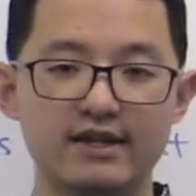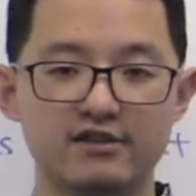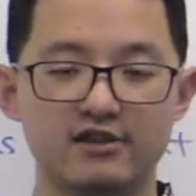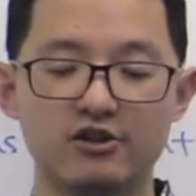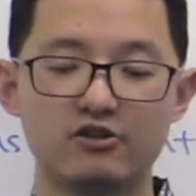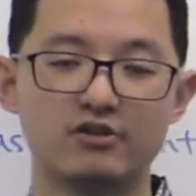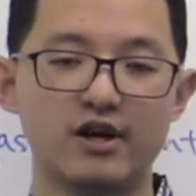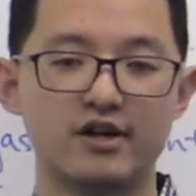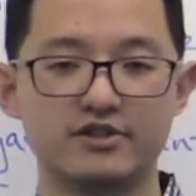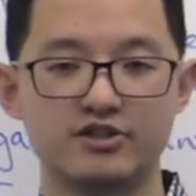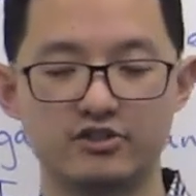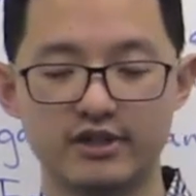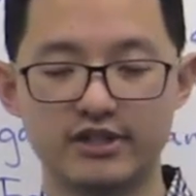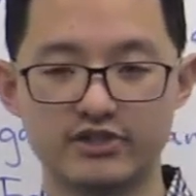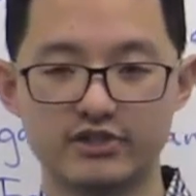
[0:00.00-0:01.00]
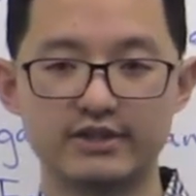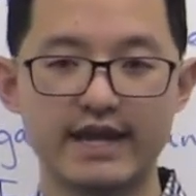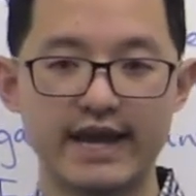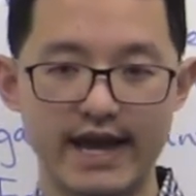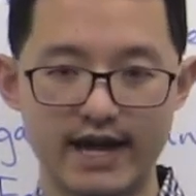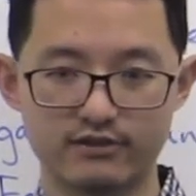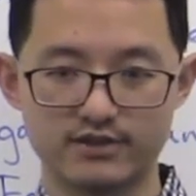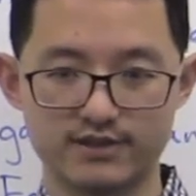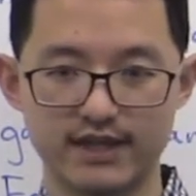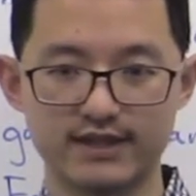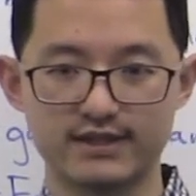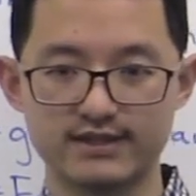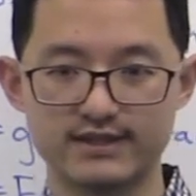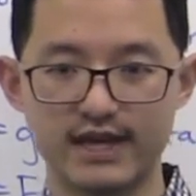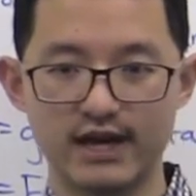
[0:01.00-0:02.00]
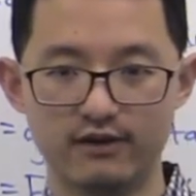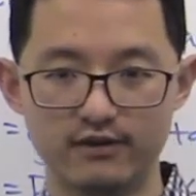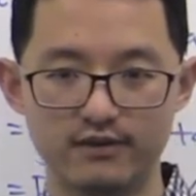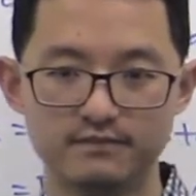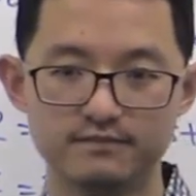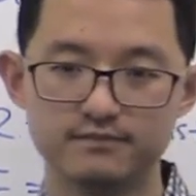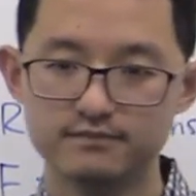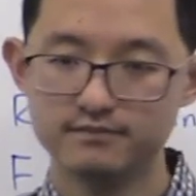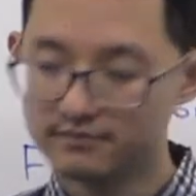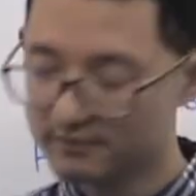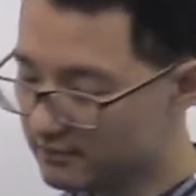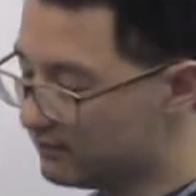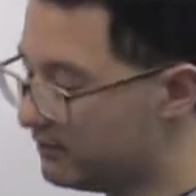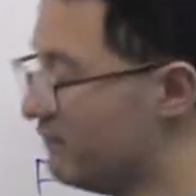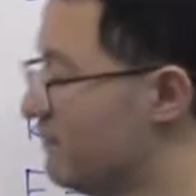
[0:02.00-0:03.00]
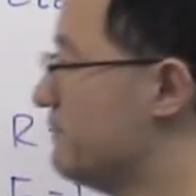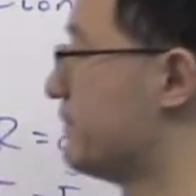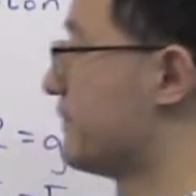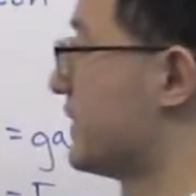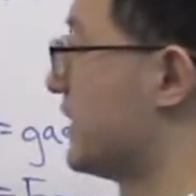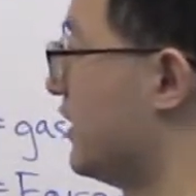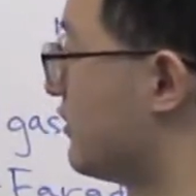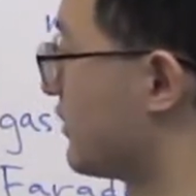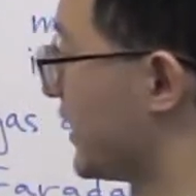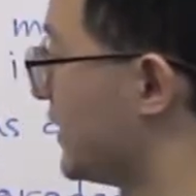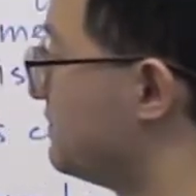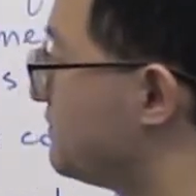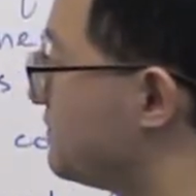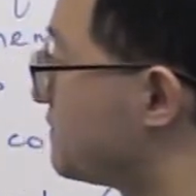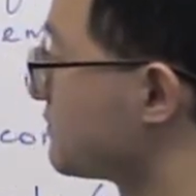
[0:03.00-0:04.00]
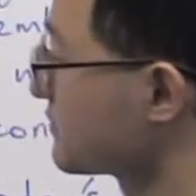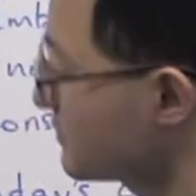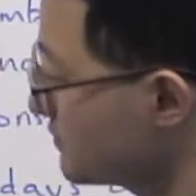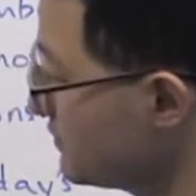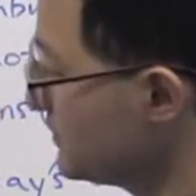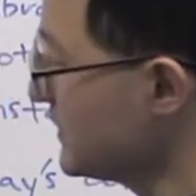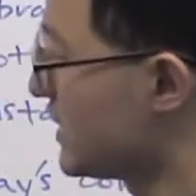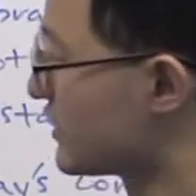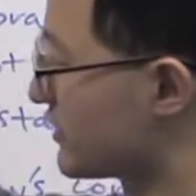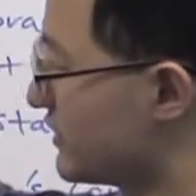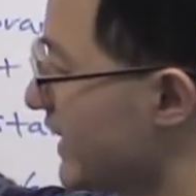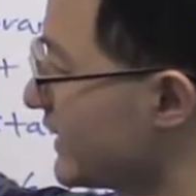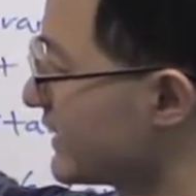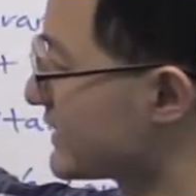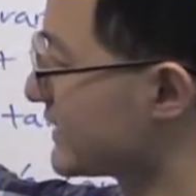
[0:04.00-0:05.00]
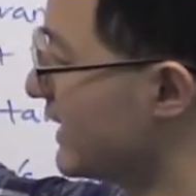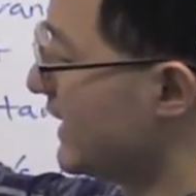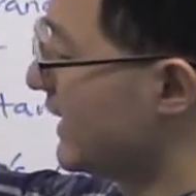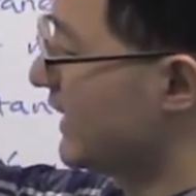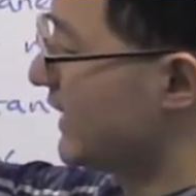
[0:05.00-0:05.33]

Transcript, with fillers: and a low concentration outside the cell. Okay, so next,